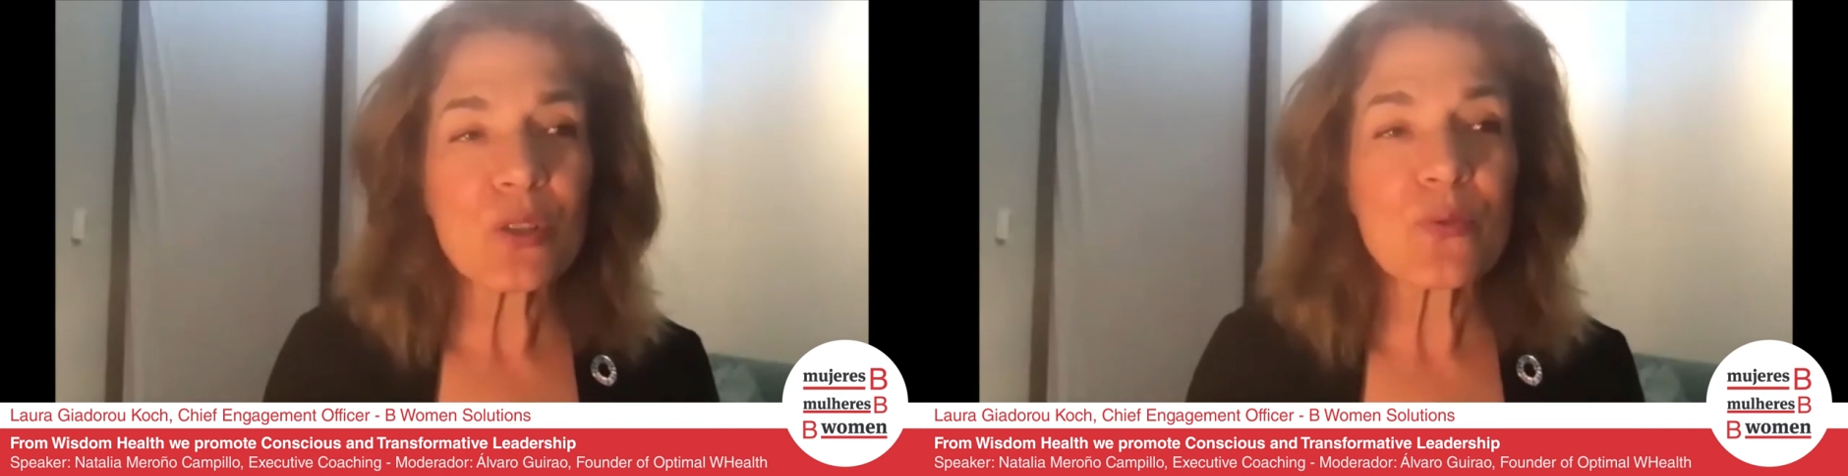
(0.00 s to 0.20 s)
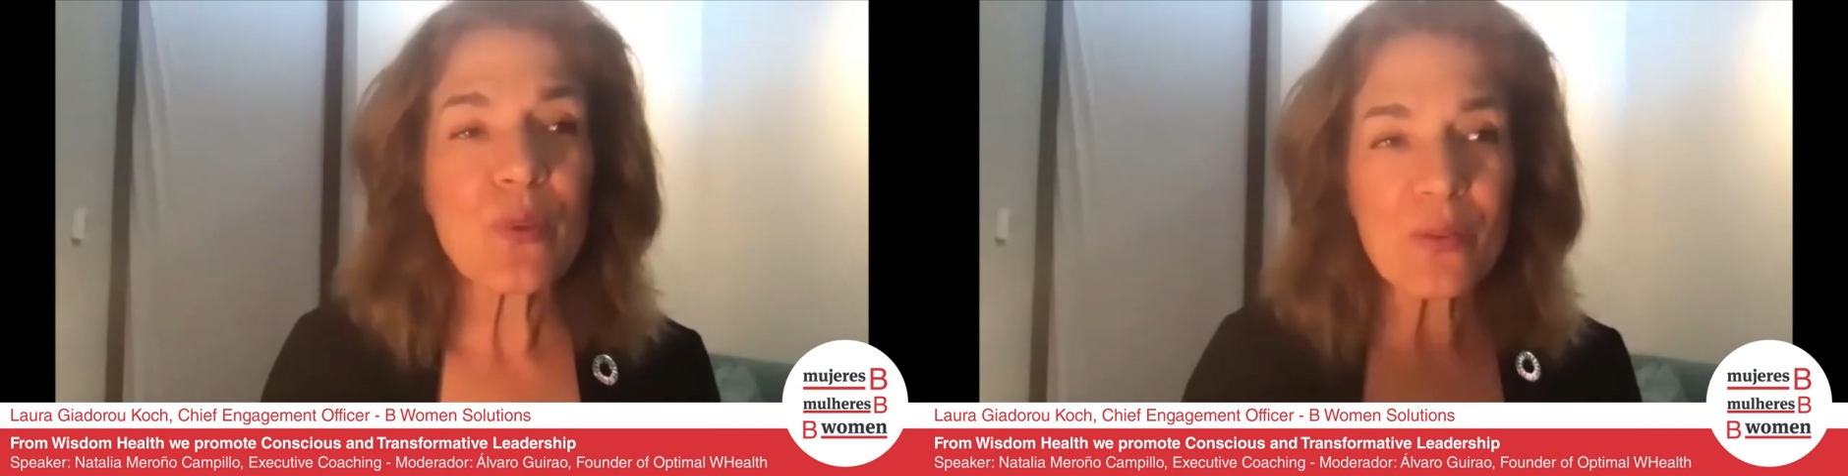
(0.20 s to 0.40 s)

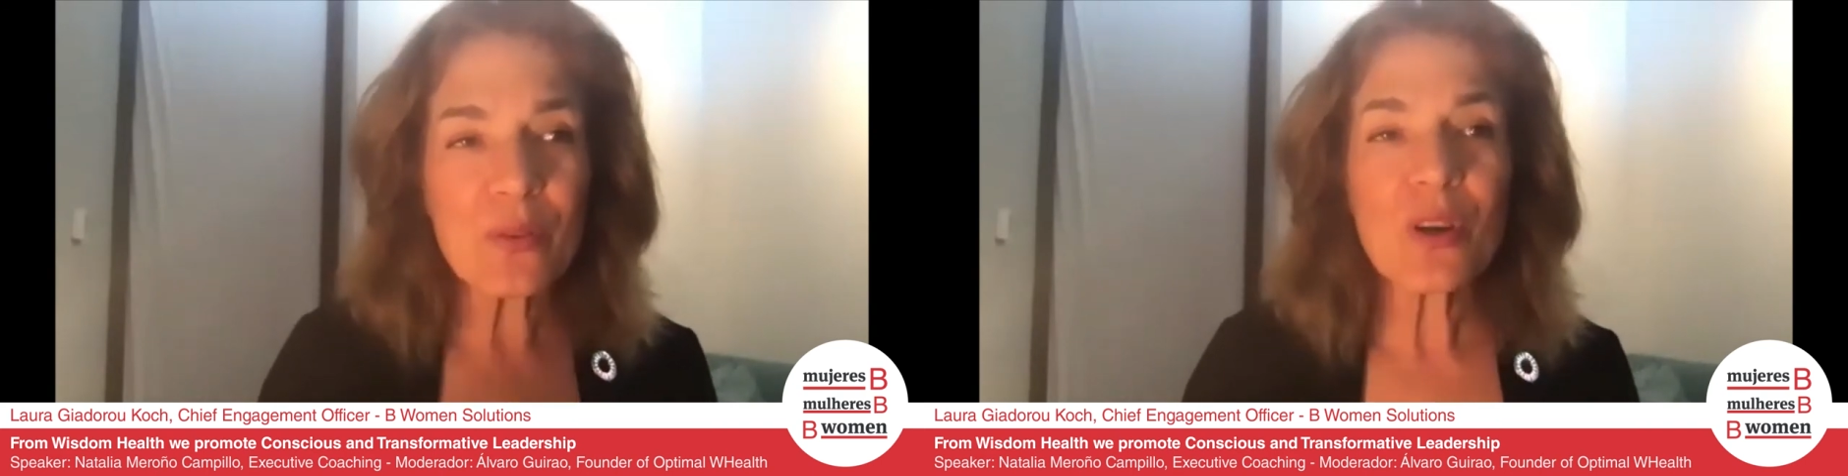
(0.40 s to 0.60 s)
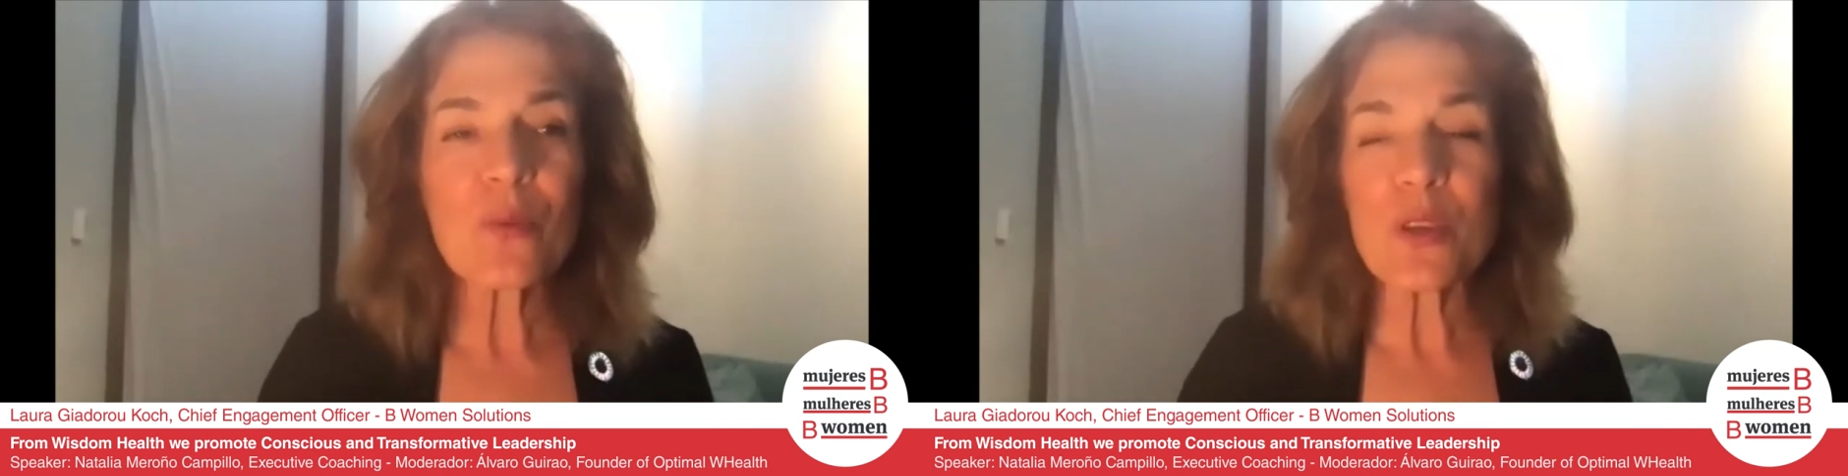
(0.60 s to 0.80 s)

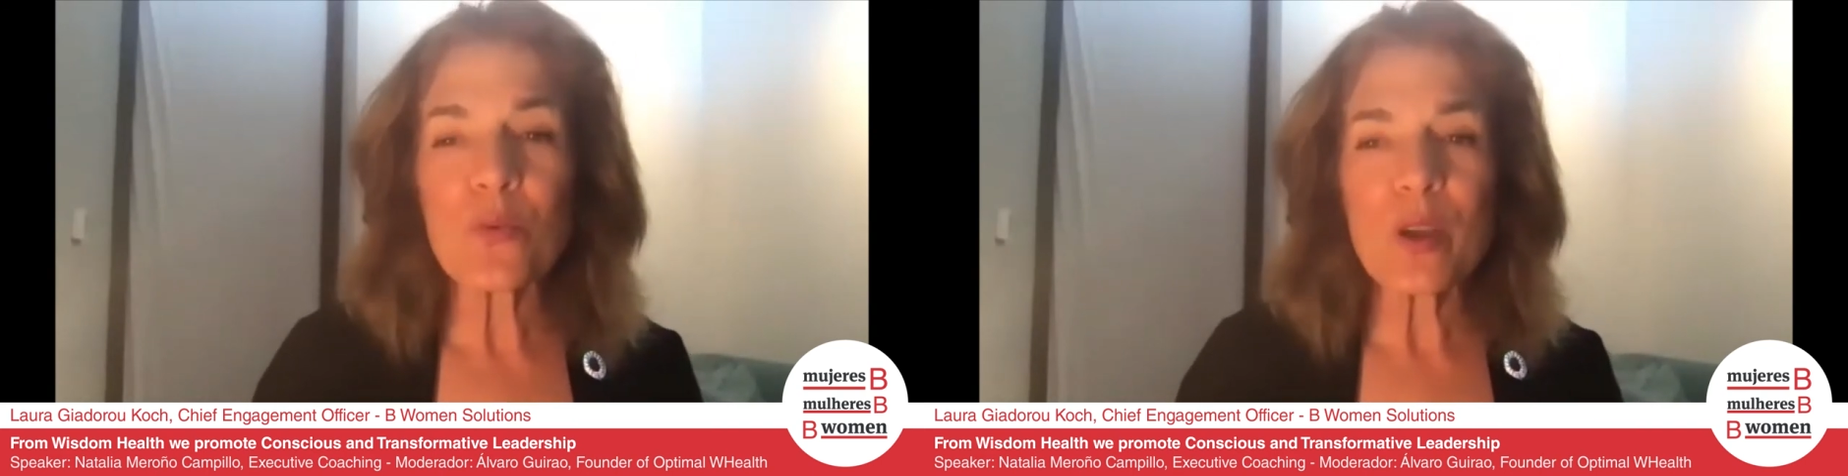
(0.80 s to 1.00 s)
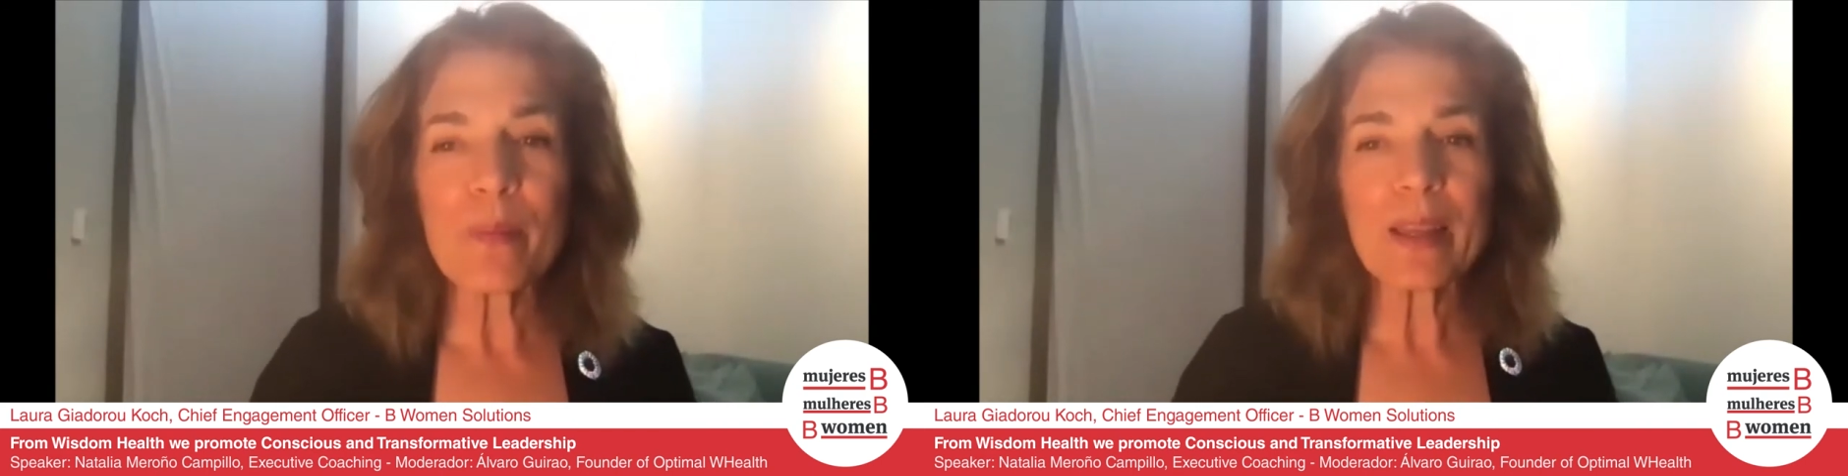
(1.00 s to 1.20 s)
founder of Be
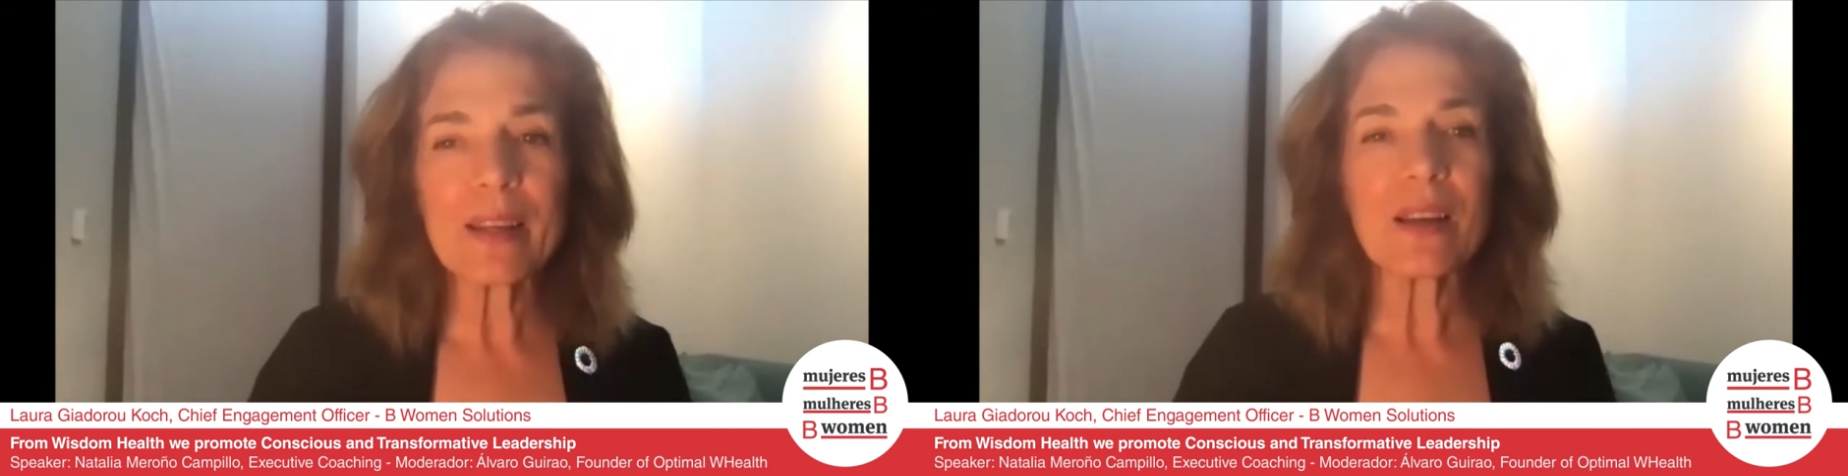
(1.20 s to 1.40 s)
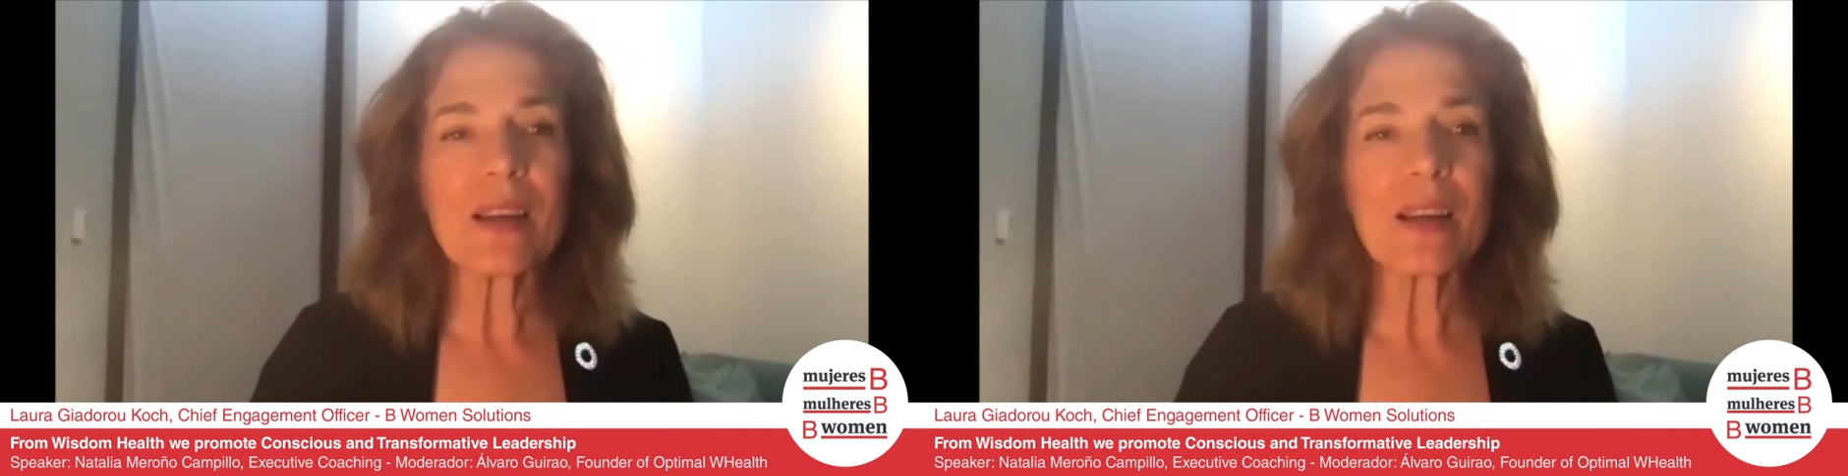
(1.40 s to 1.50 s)
Women